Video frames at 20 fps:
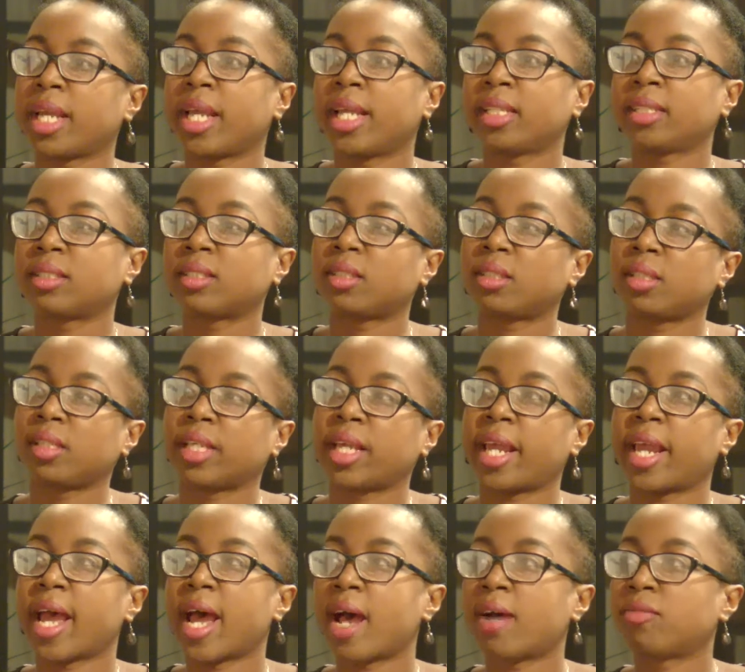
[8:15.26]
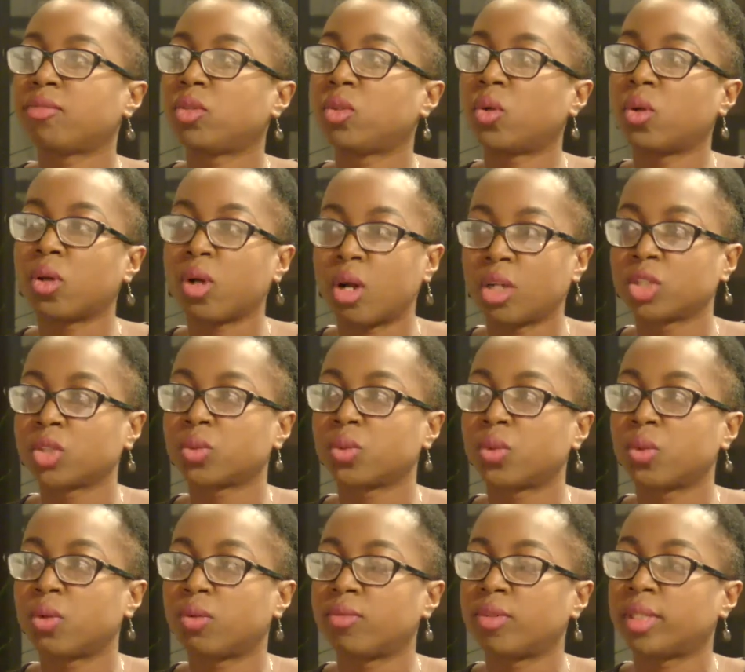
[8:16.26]
externally. I have no
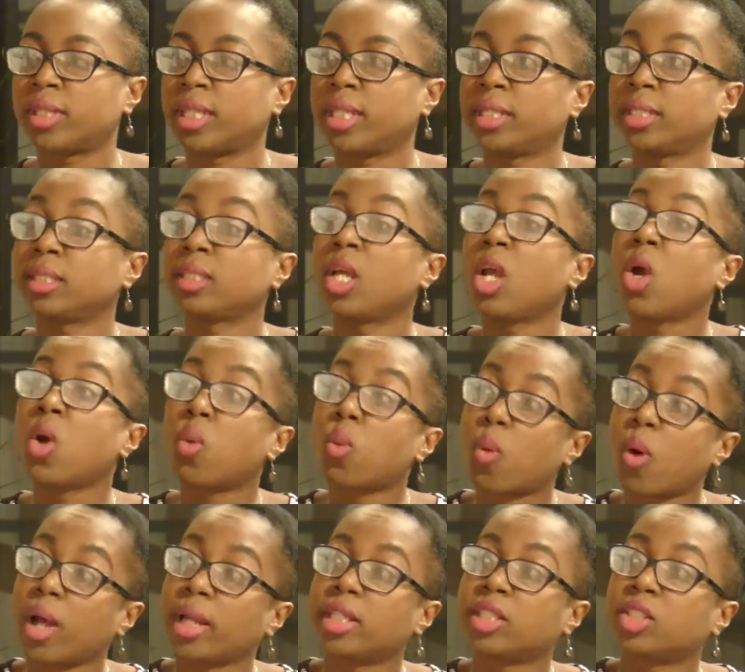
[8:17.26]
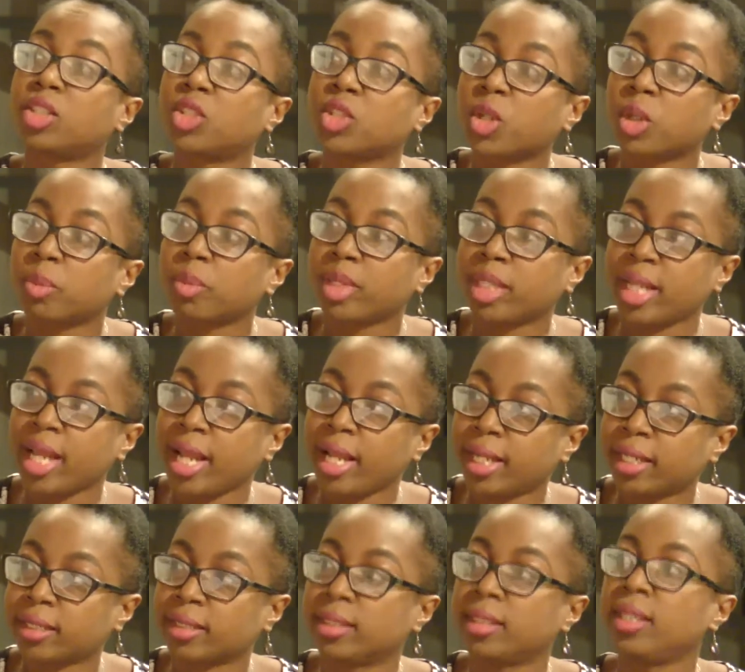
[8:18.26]
control over this. What is your
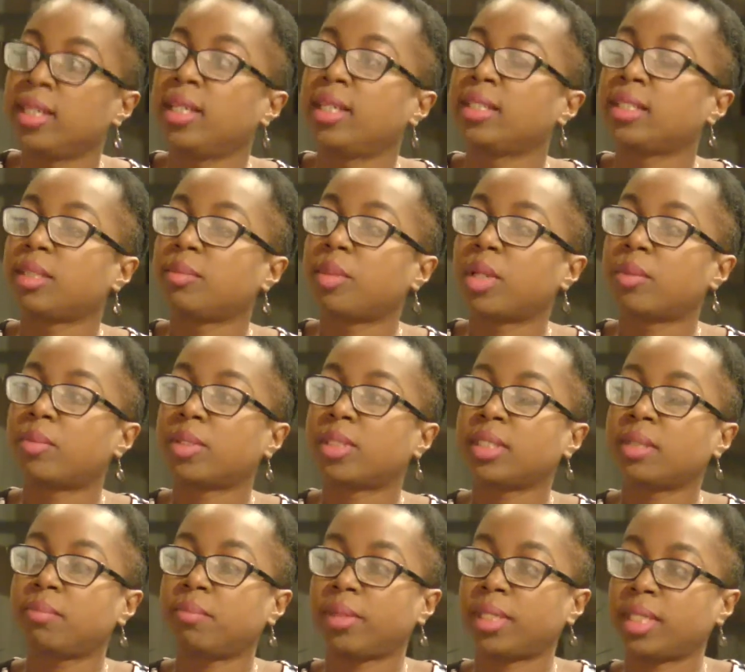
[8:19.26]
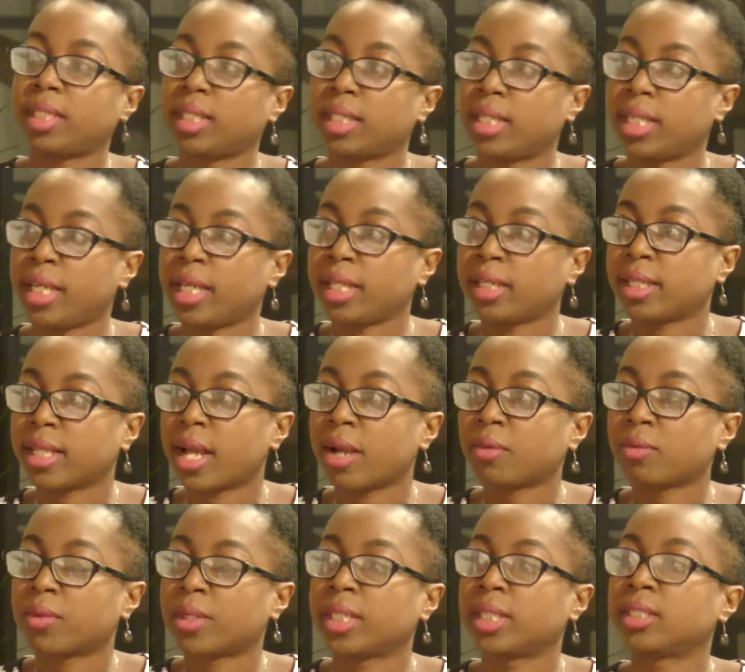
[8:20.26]
plan to be able to mitigate
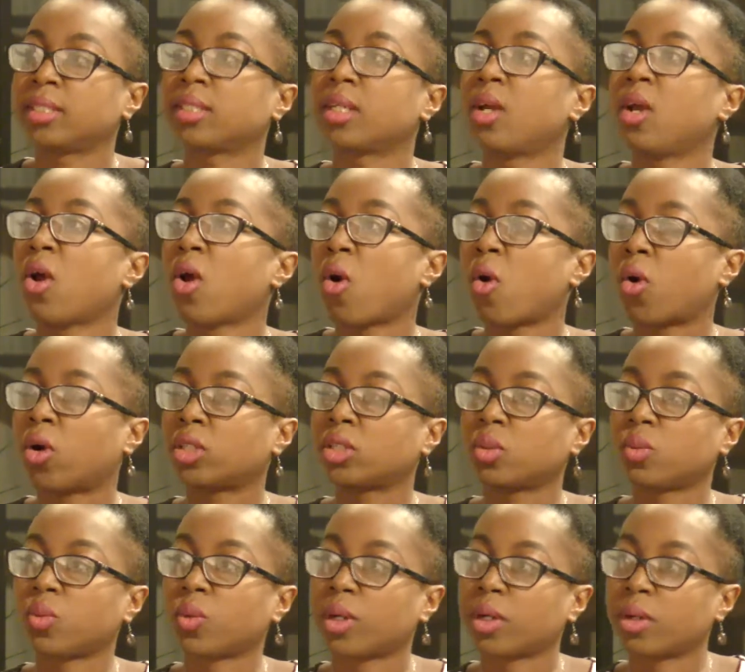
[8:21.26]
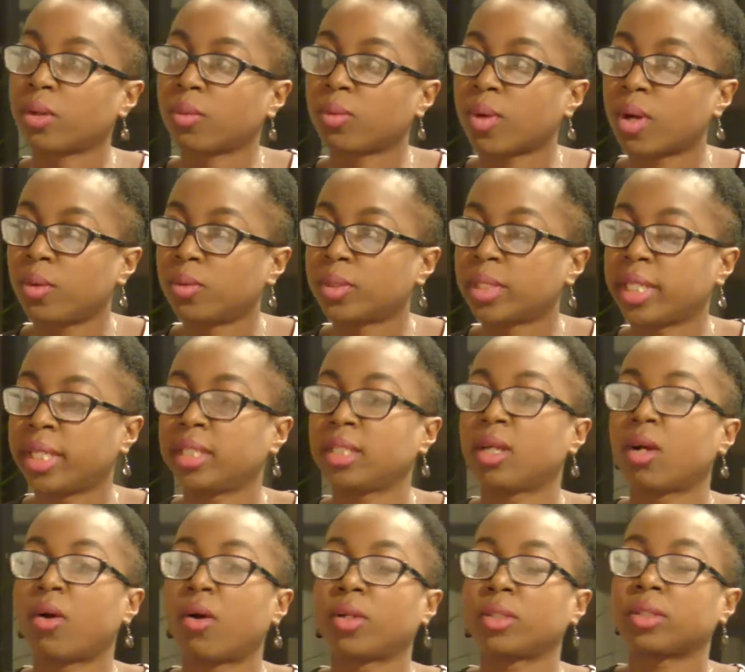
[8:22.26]
that risk or to work around it
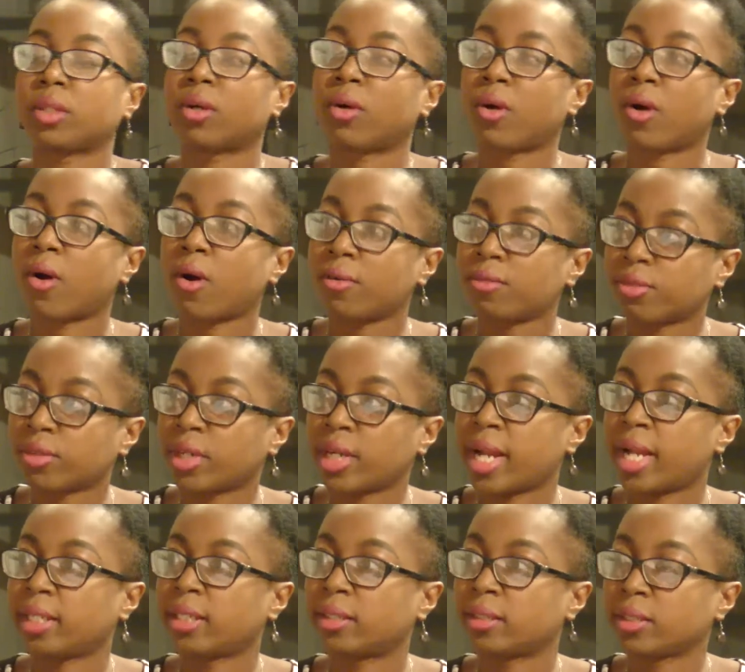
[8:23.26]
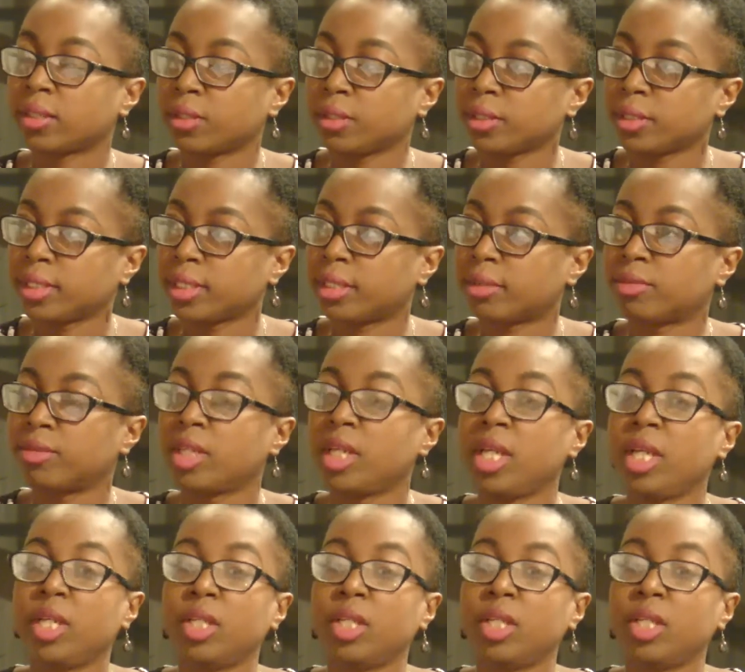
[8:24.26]
or to offer an alternative?